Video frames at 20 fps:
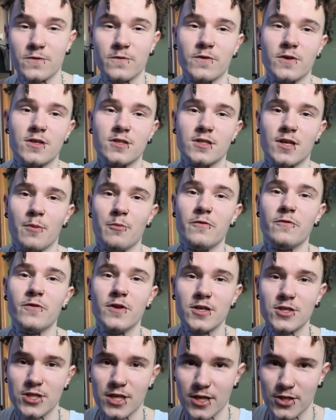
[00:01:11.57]
things first, I'm gonna
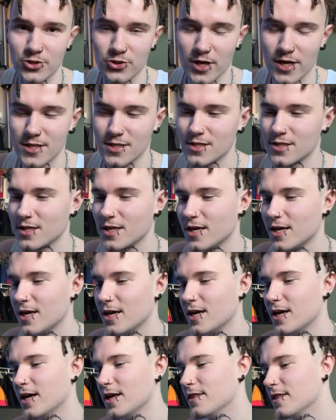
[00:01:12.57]
finish getting dressed,
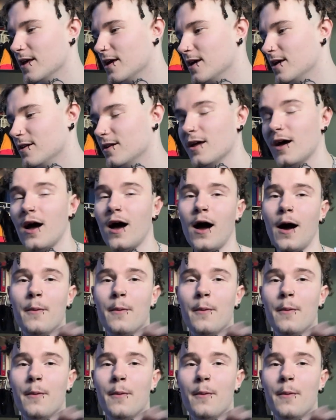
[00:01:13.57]
and then